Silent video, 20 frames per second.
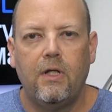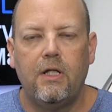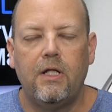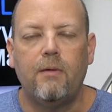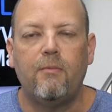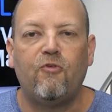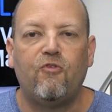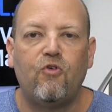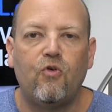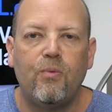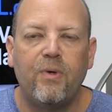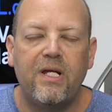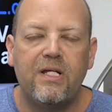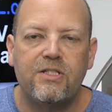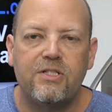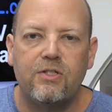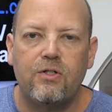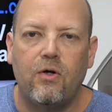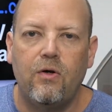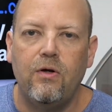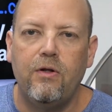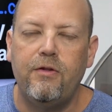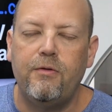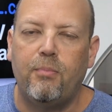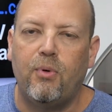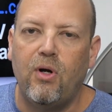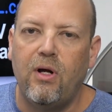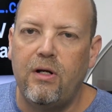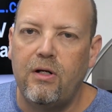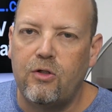Now before we get started, the
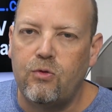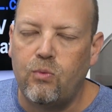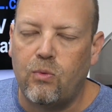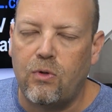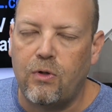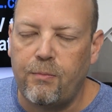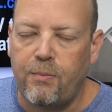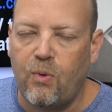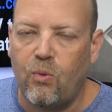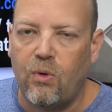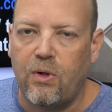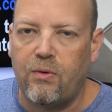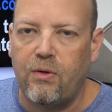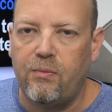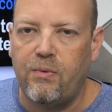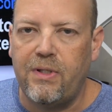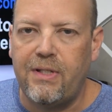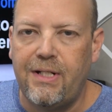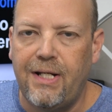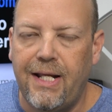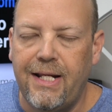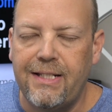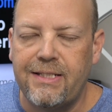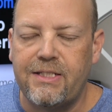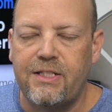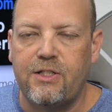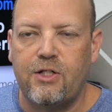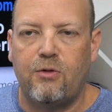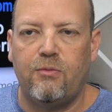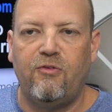product we're going to be working with today is
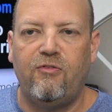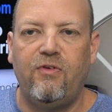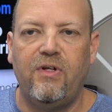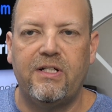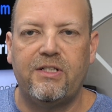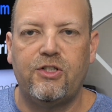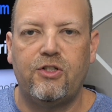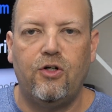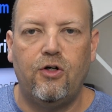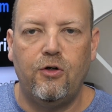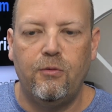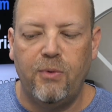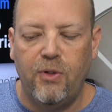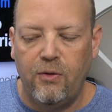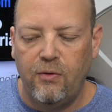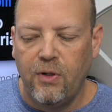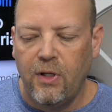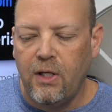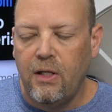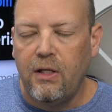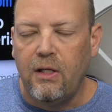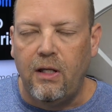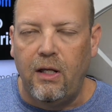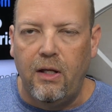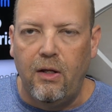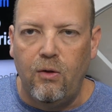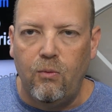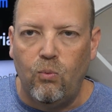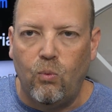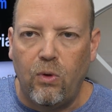ThermoFlex Turbo,
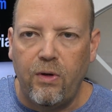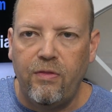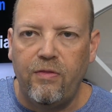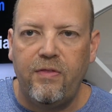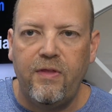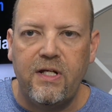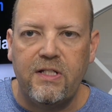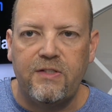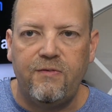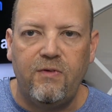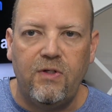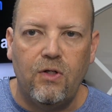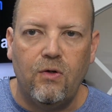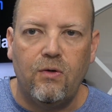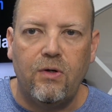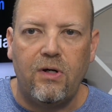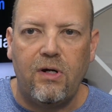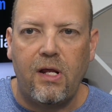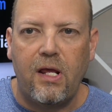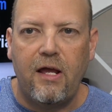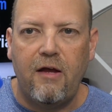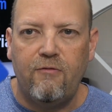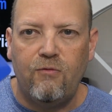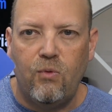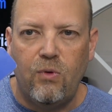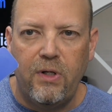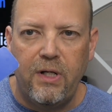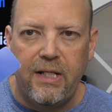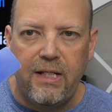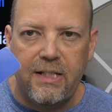and one of the things, if you don't already have
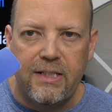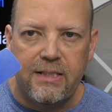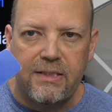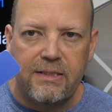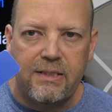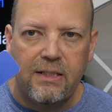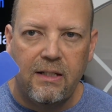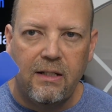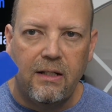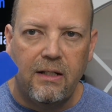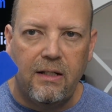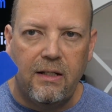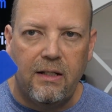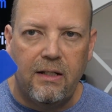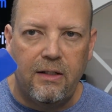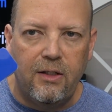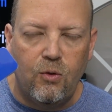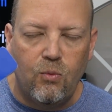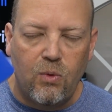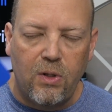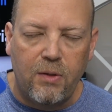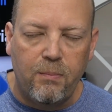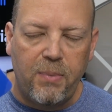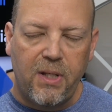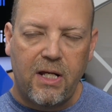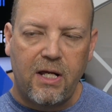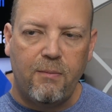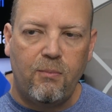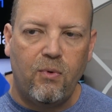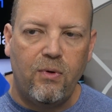one, is you want to
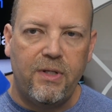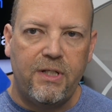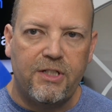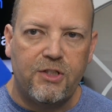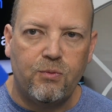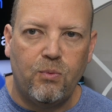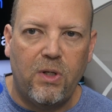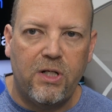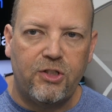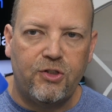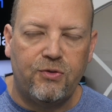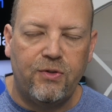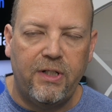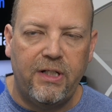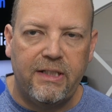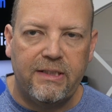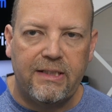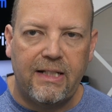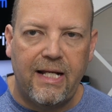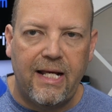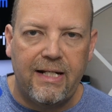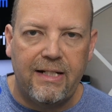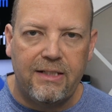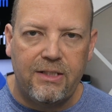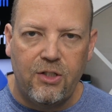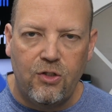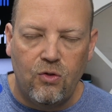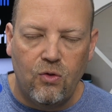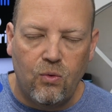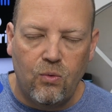pick up one of these swatch rings and add it
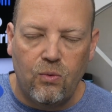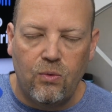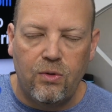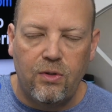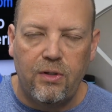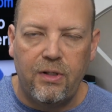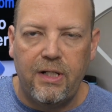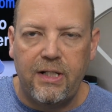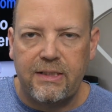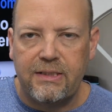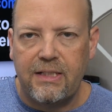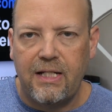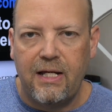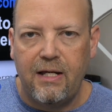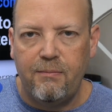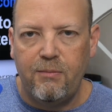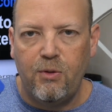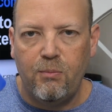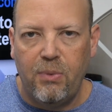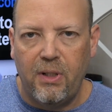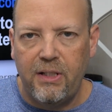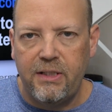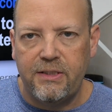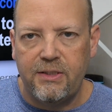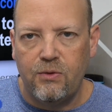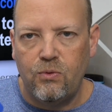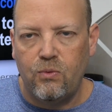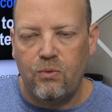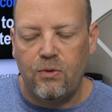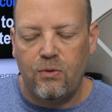to your order next time you place
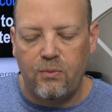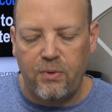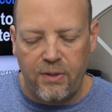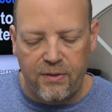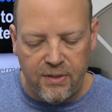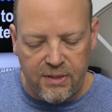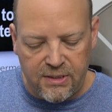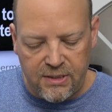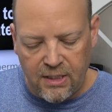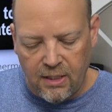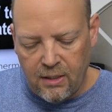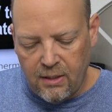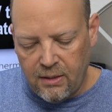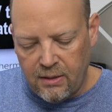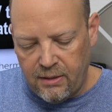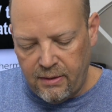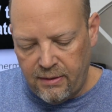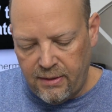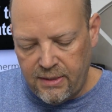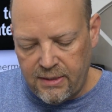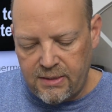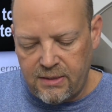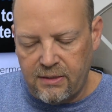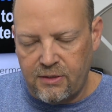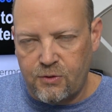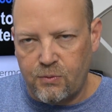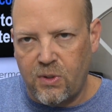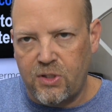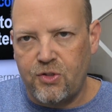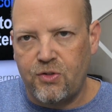an order with us. This
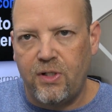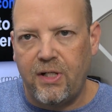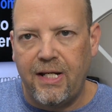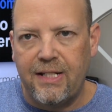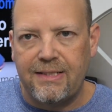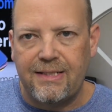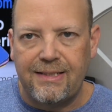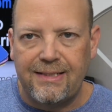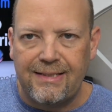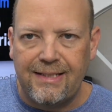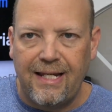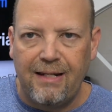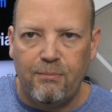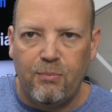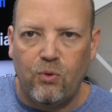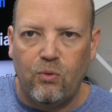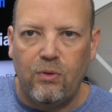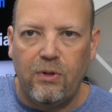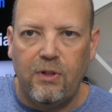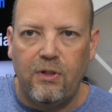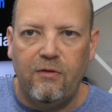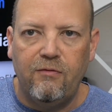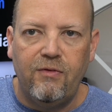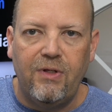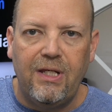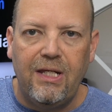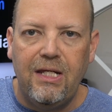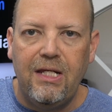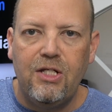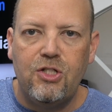swatch ring has a sample of
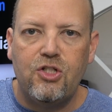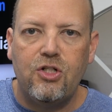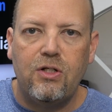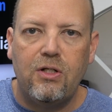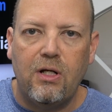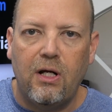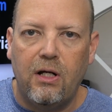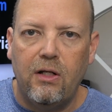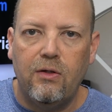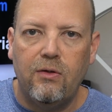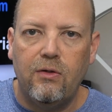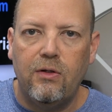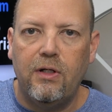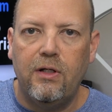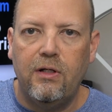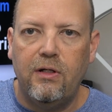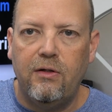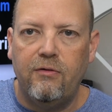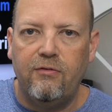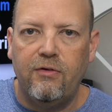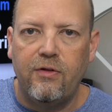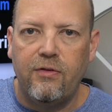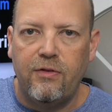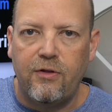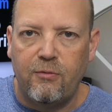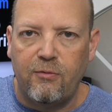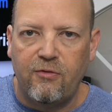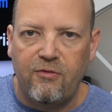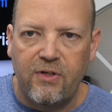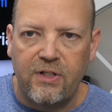each color of
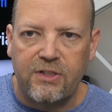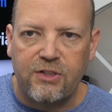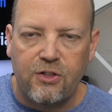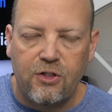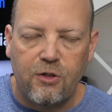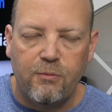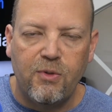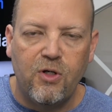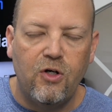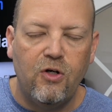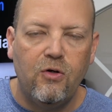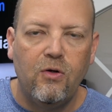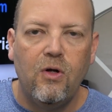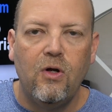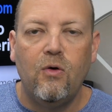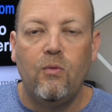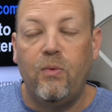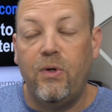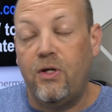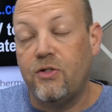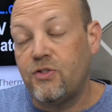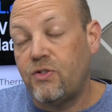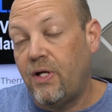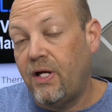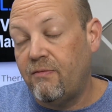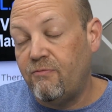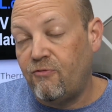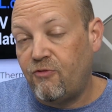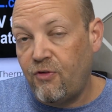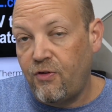ThermoFlex Turbo. We also
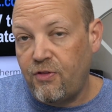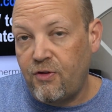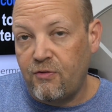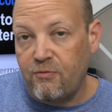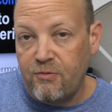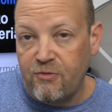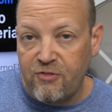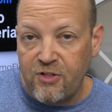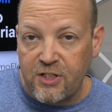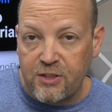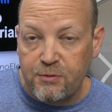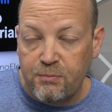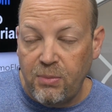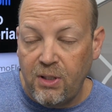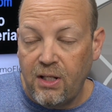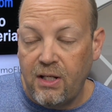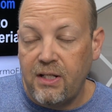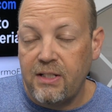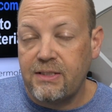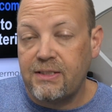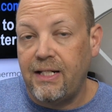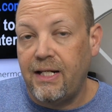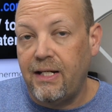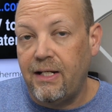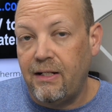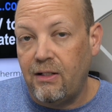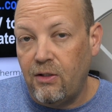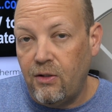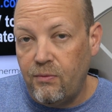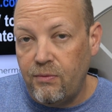have them for ThermoFlex Plus
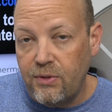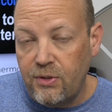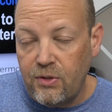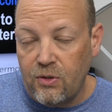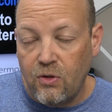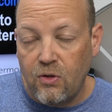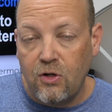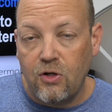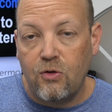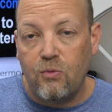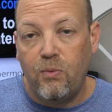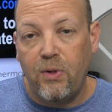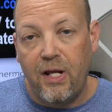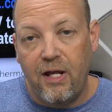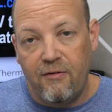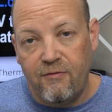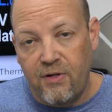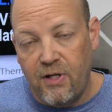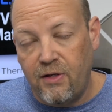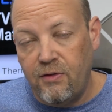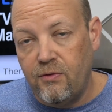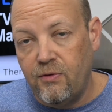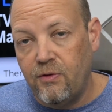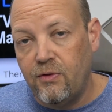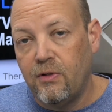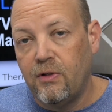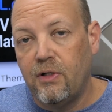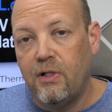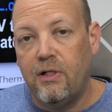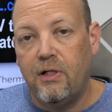and Glow in the Dark. We have other
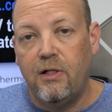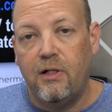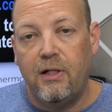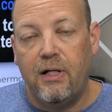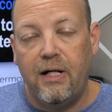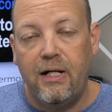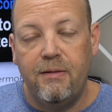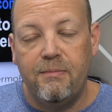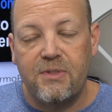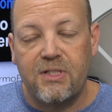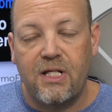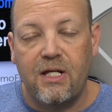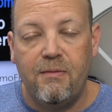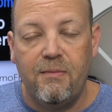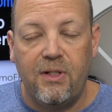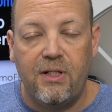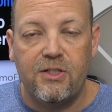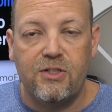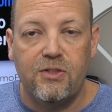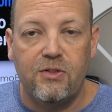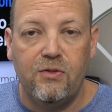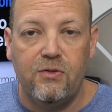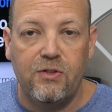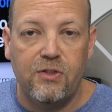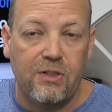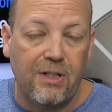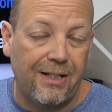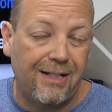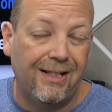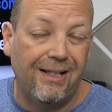items coming soon,
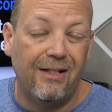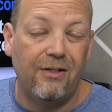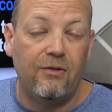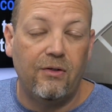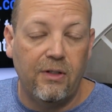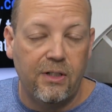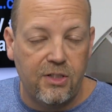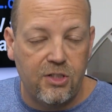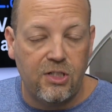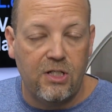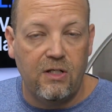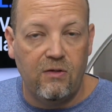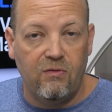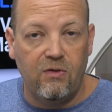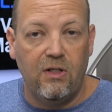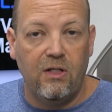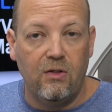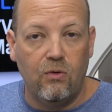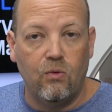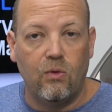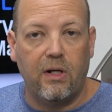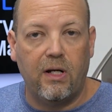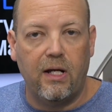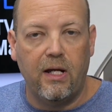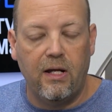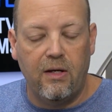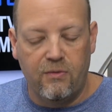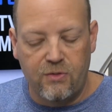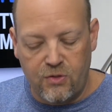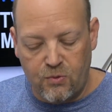as like Glitter HTV and
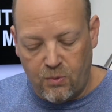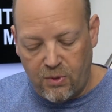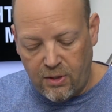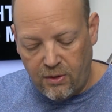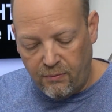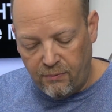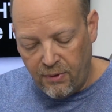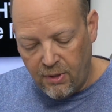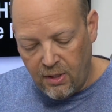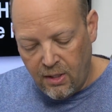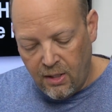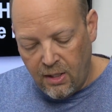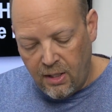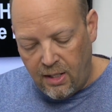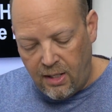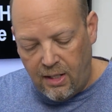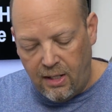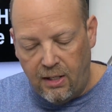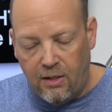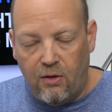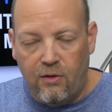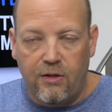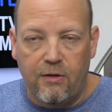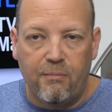Orcal as well. And on the